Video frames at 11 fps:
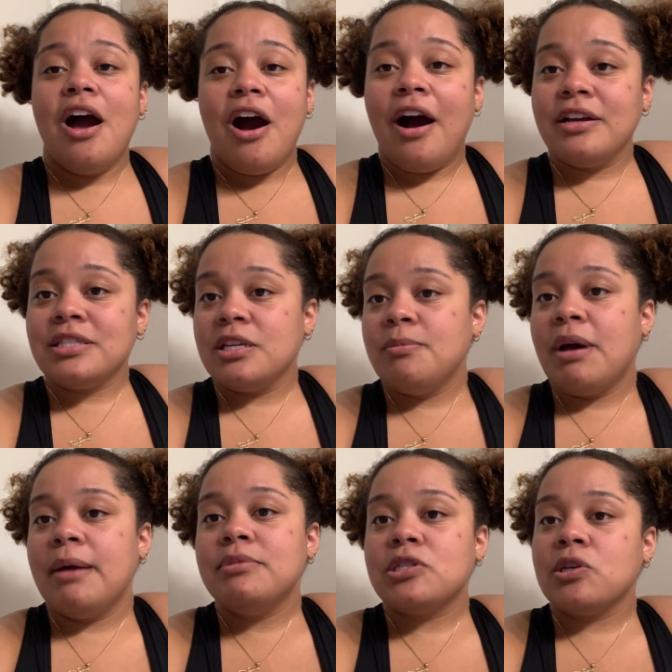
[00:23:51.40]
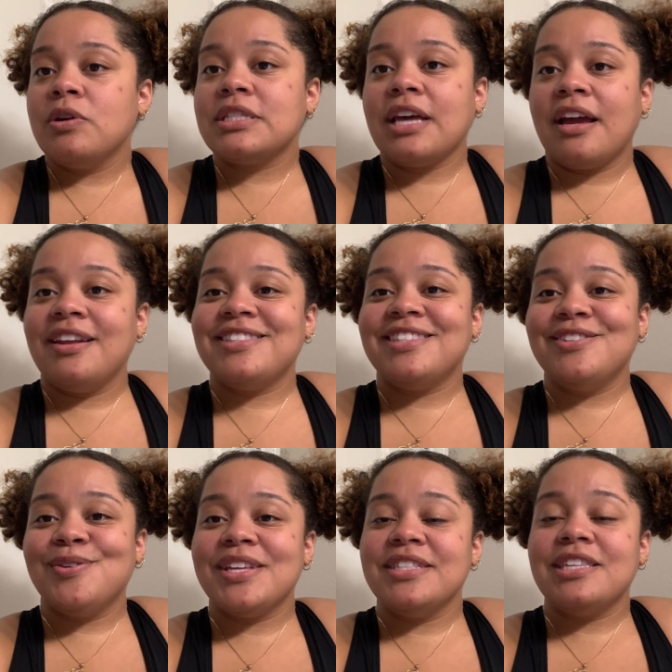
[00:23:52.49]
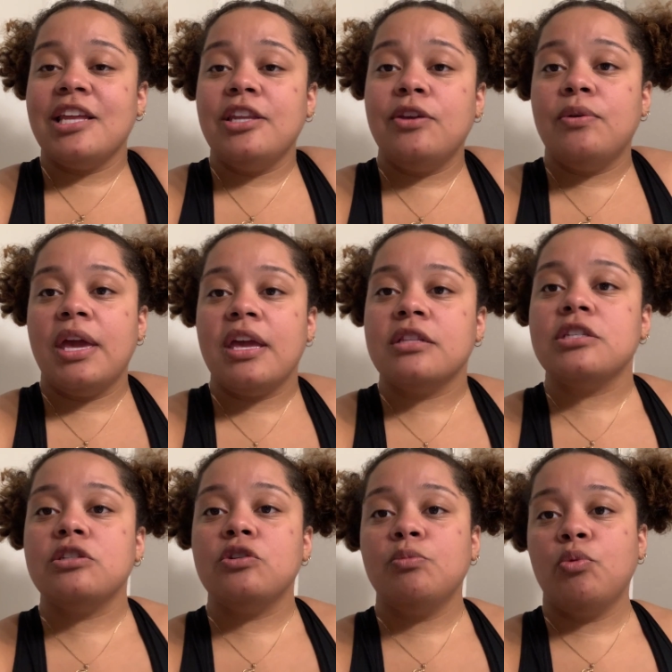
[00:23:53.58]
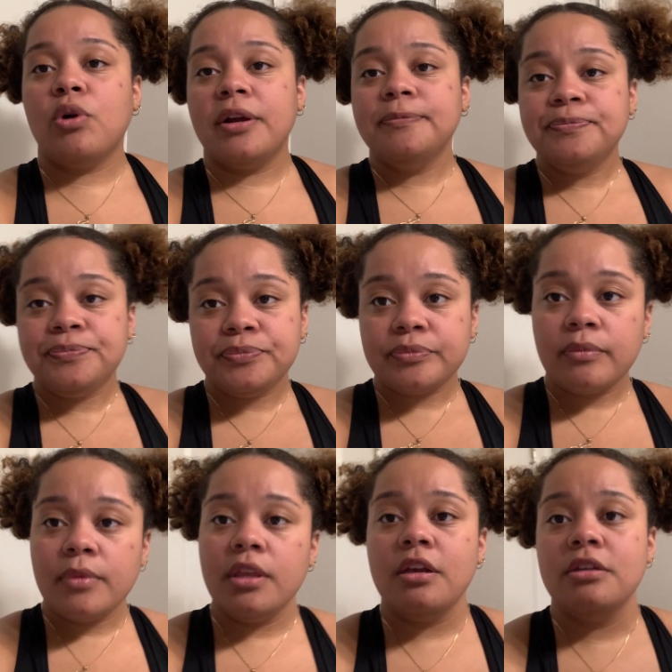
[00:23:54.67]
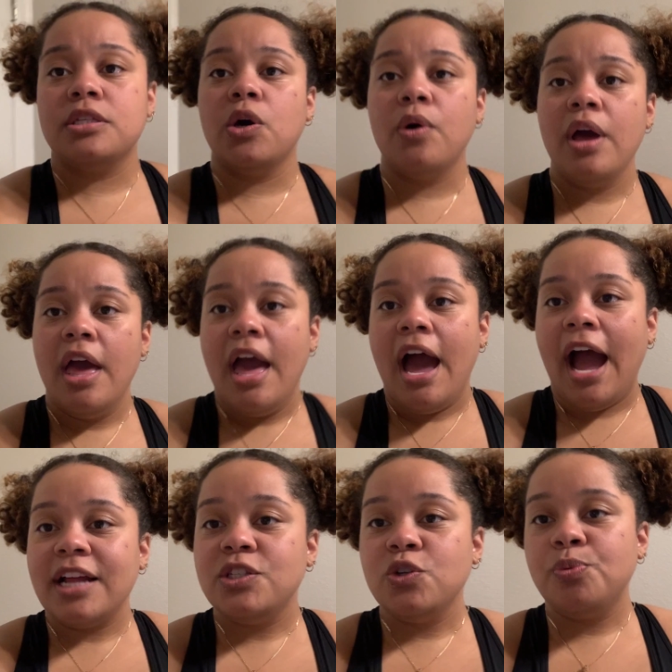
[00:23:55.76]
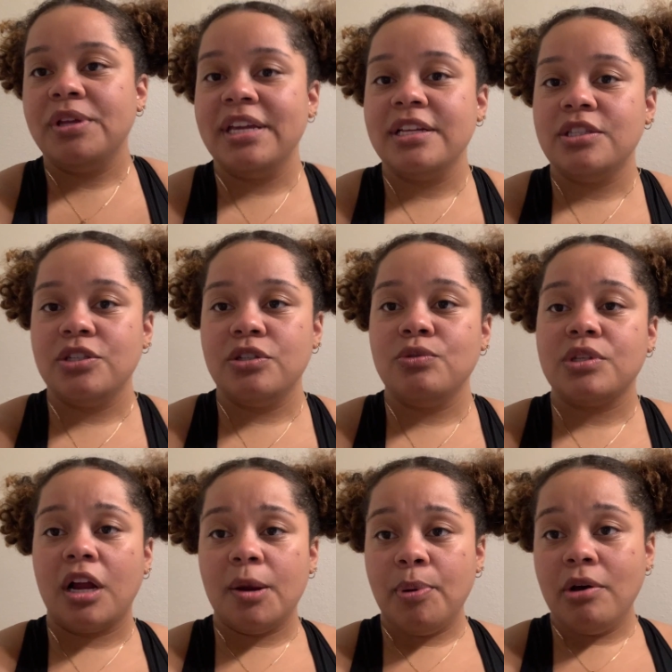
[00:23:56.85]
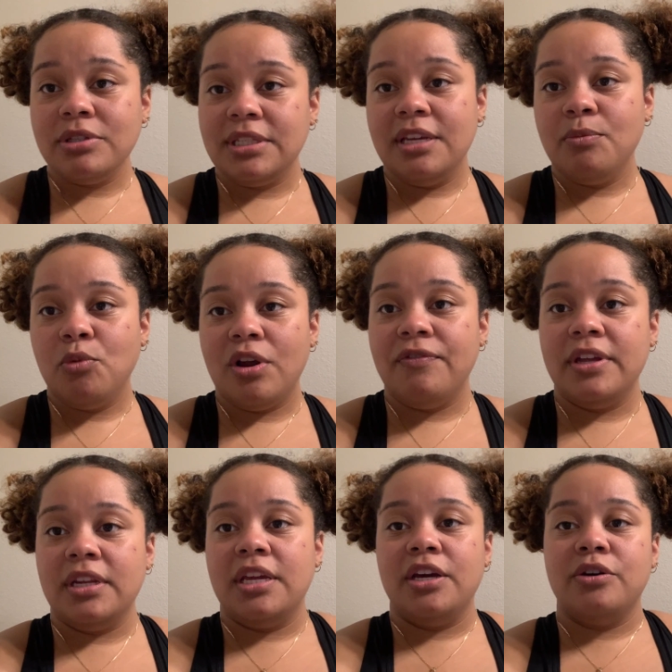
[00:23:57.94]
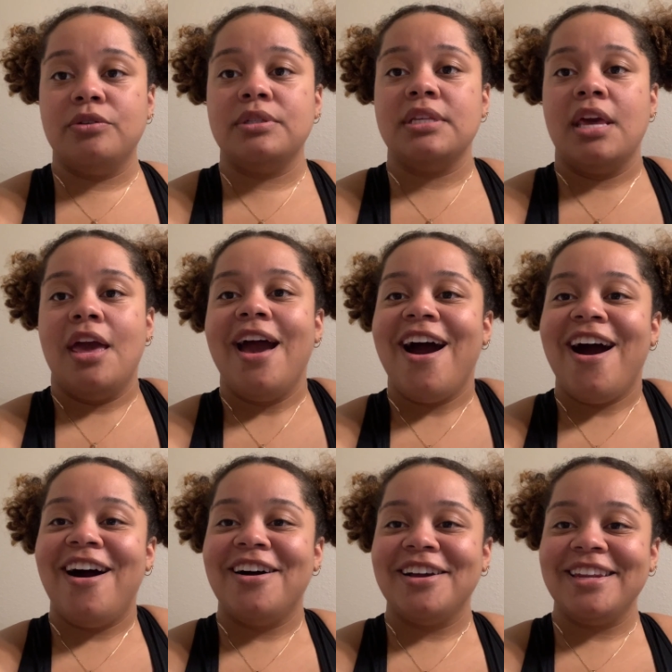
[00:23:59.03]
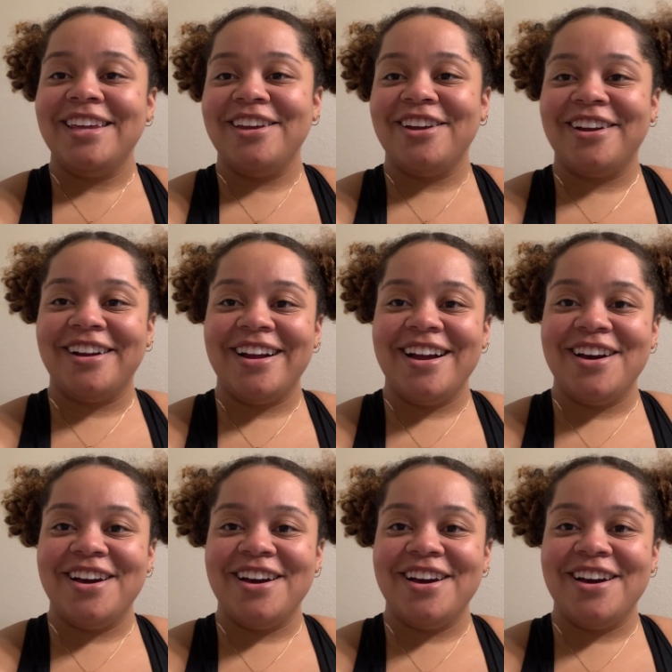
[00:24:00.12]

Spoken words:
awesome. I'm so excited to continue and to do more. So I do plan to start posting more videos on here